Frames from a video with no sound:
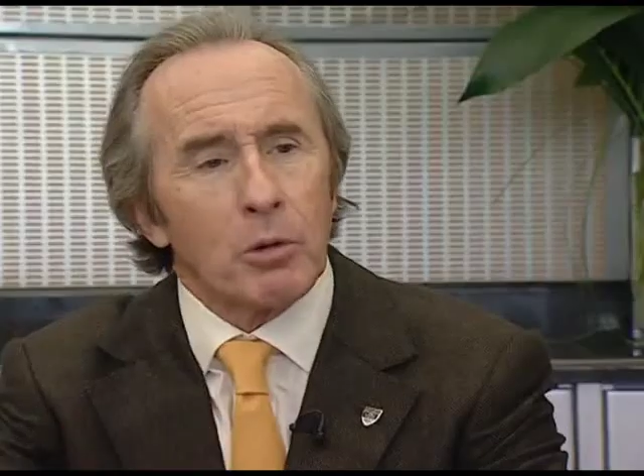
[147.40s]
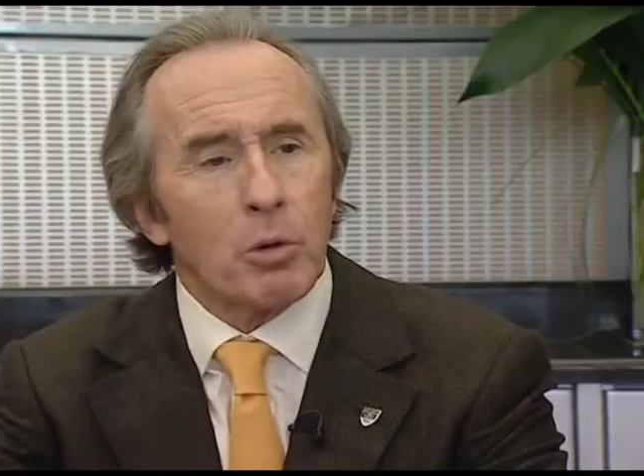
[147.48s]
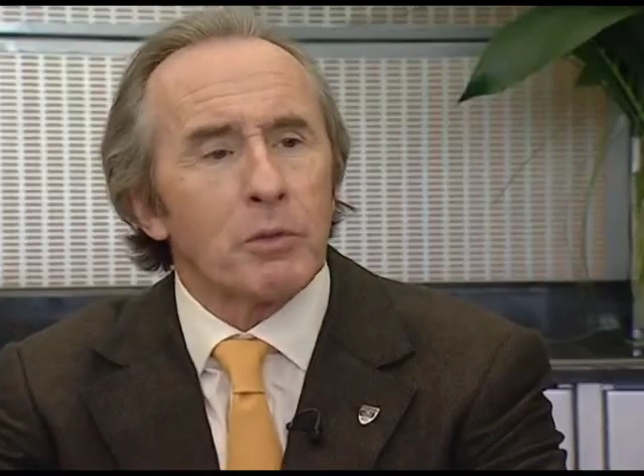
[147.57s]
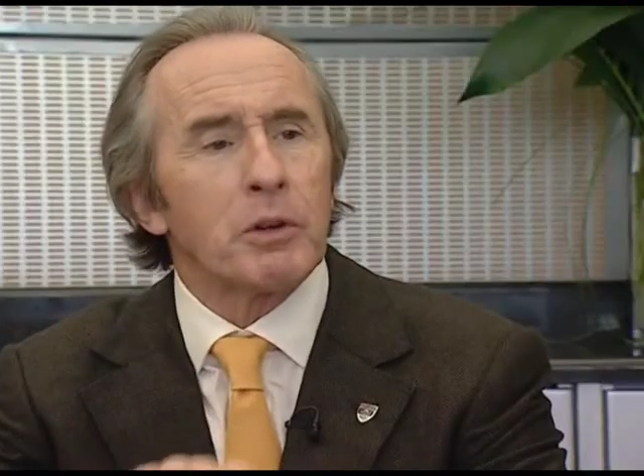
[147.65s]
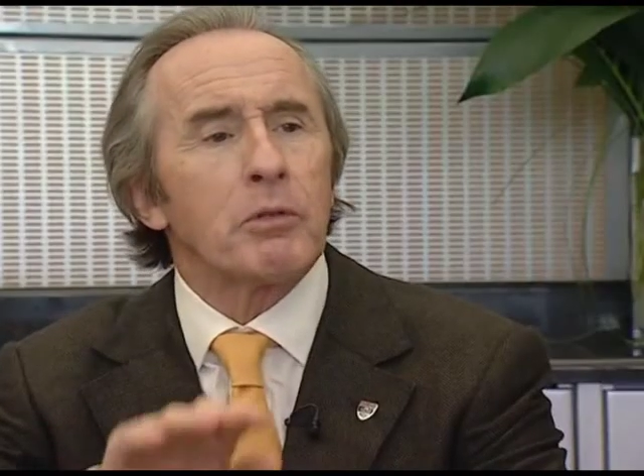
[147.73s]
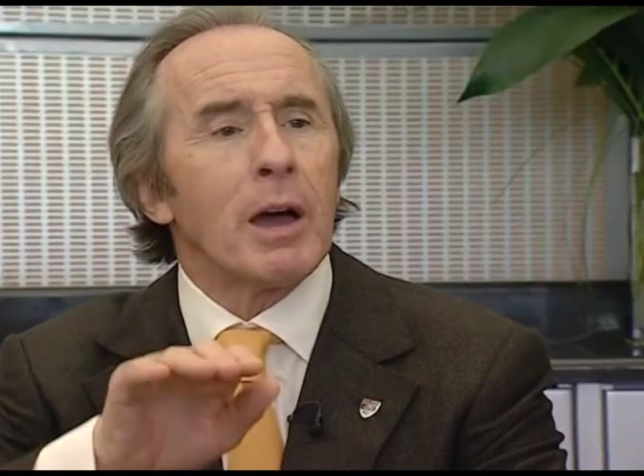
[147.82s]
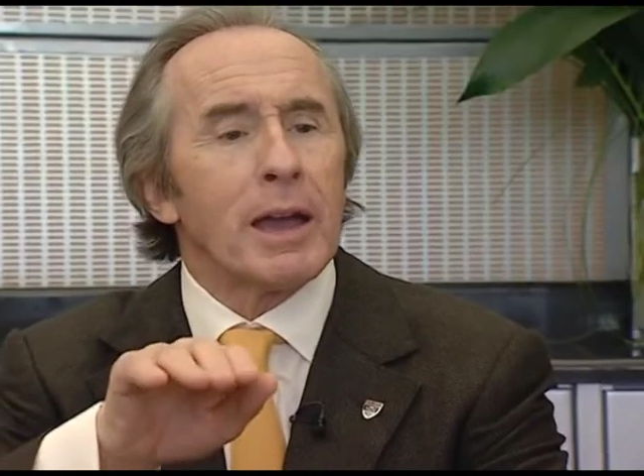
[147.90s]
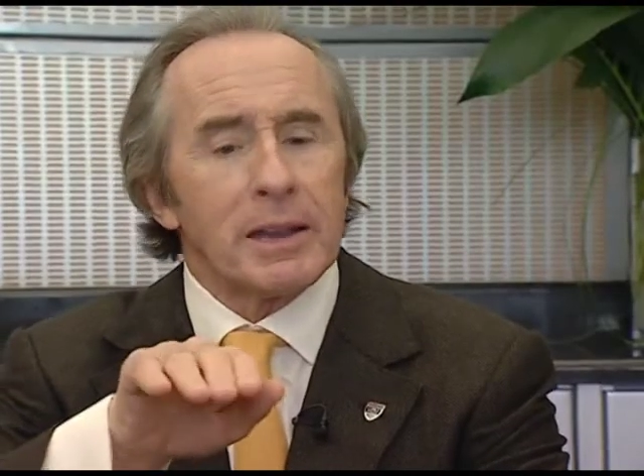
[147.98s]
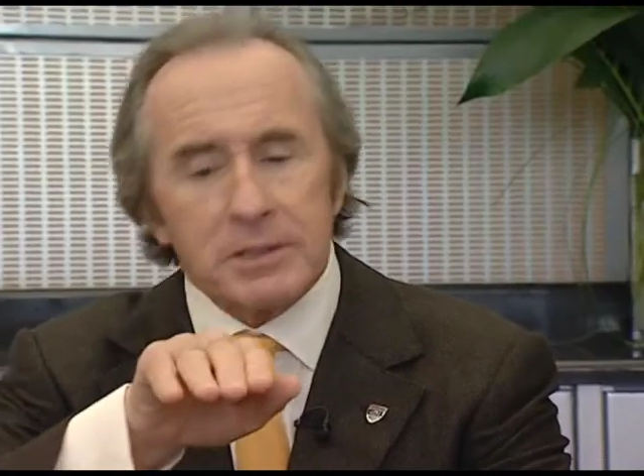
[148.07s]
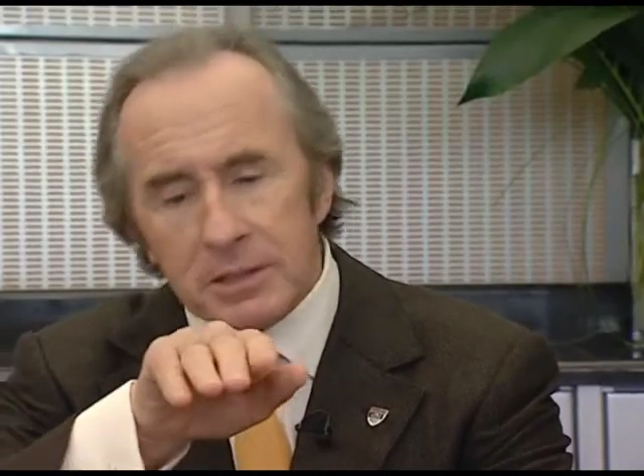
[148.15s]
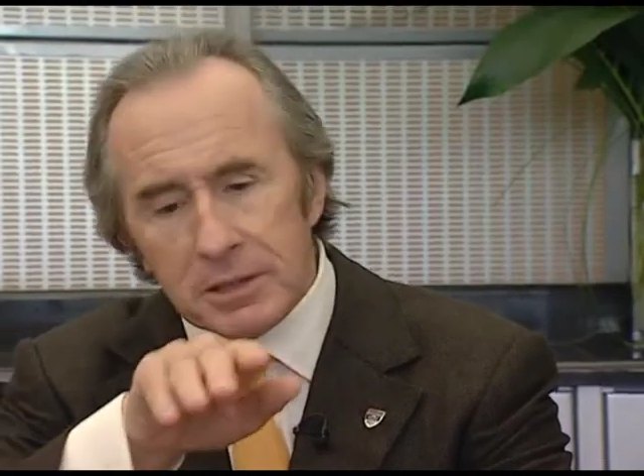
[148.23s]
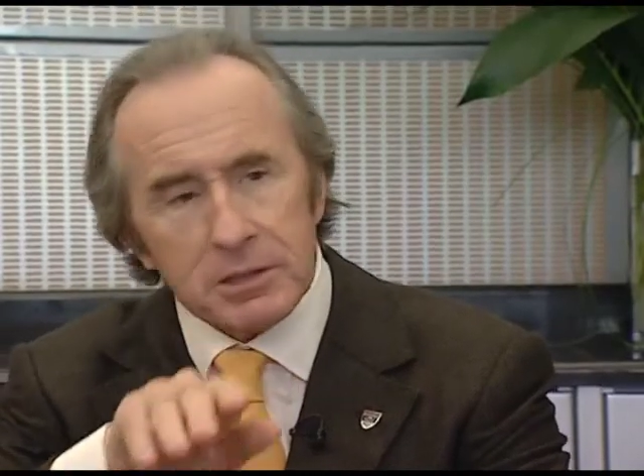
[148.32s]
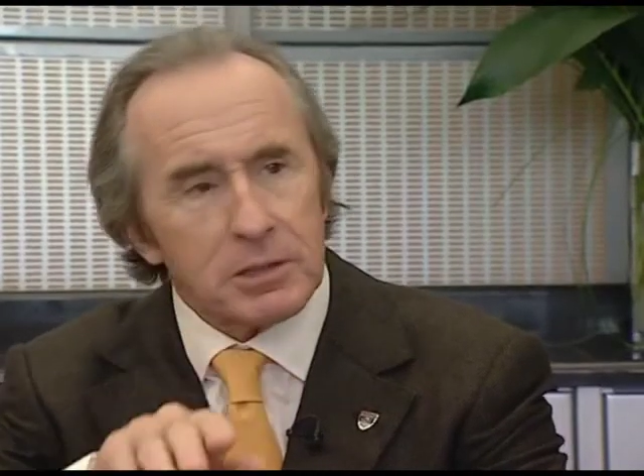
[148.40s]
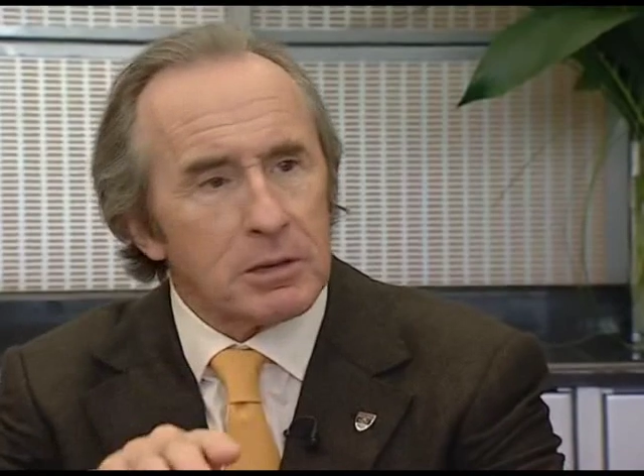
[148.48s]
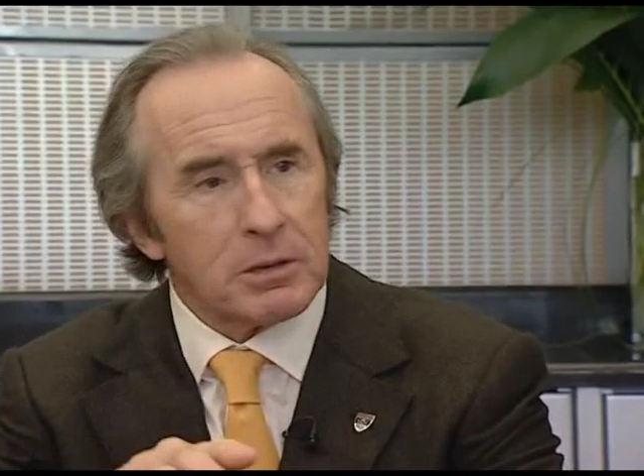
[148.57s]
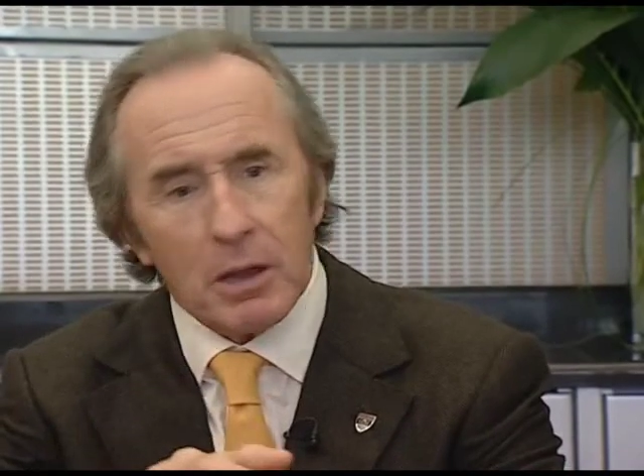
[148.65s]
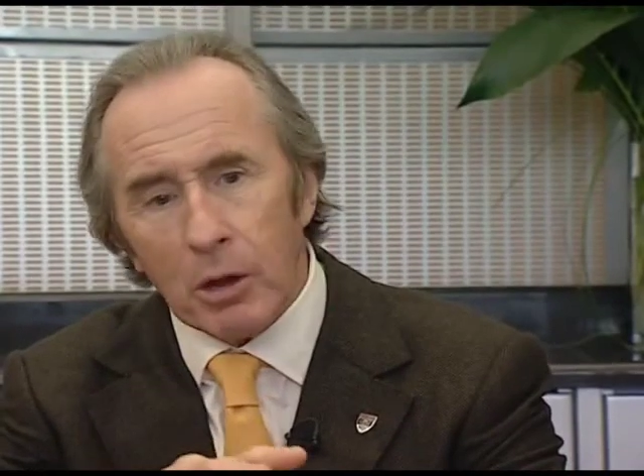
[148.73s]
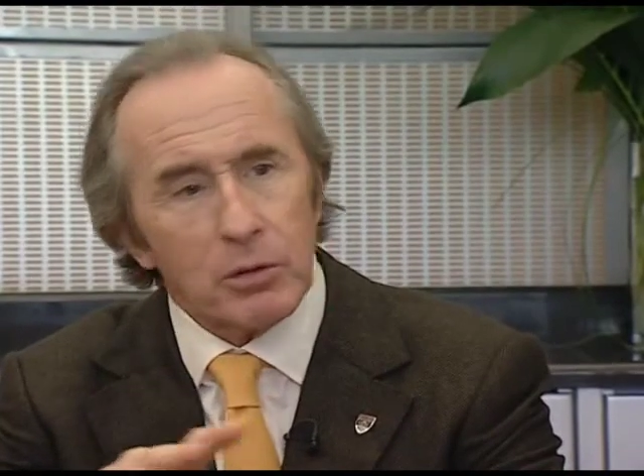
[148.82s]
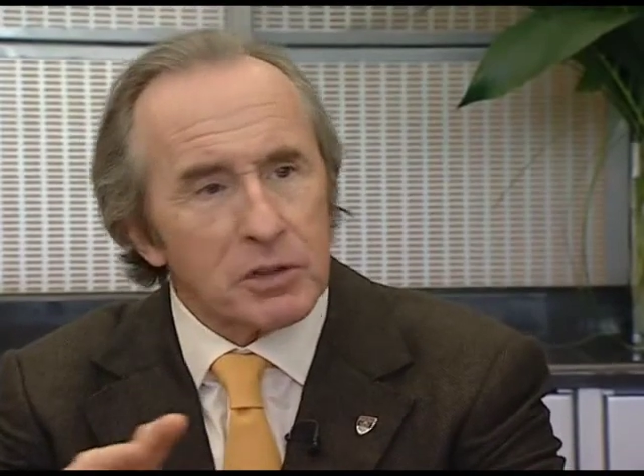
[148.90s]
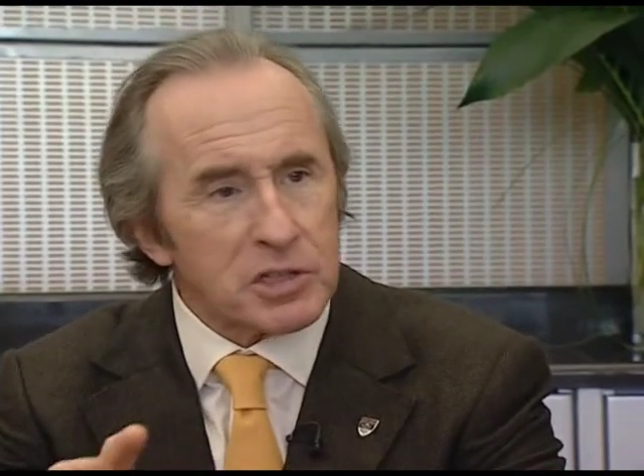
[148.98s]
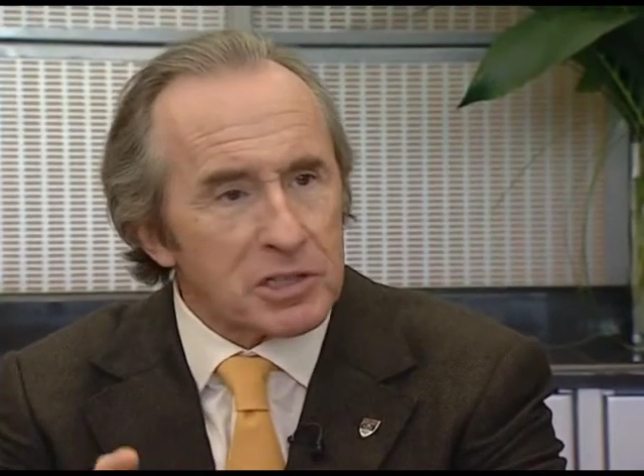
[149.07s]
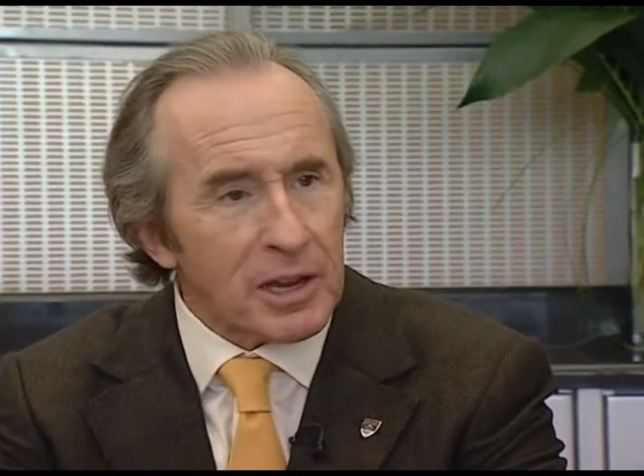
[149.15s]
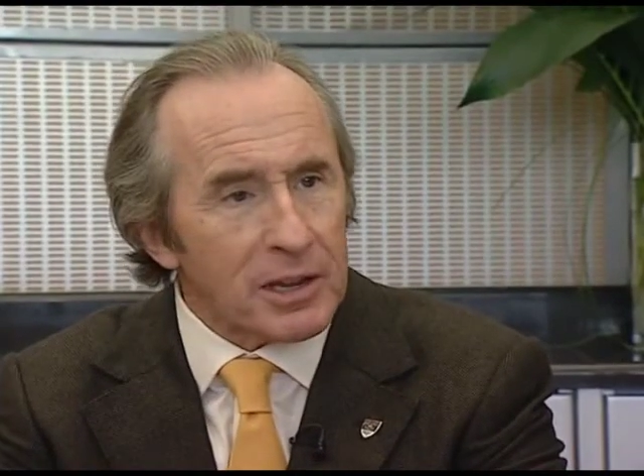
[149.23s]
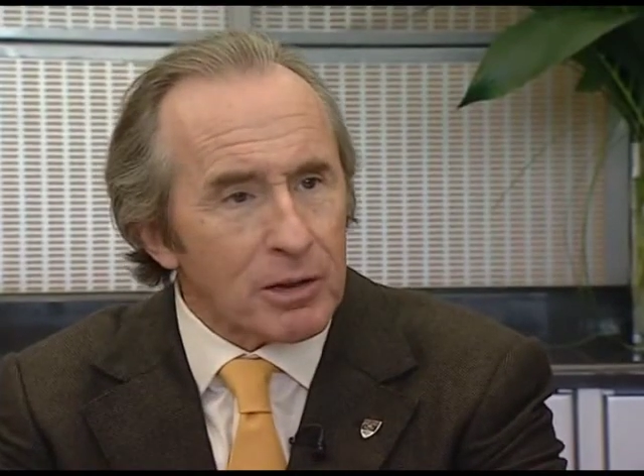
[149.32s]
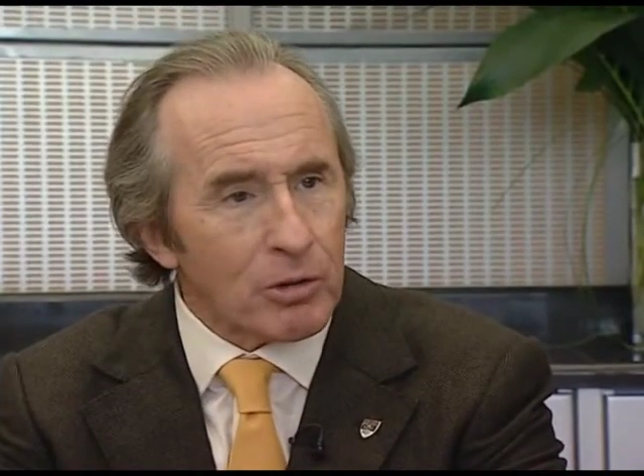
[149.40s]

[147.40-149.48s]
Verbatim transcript: over rises and out of sight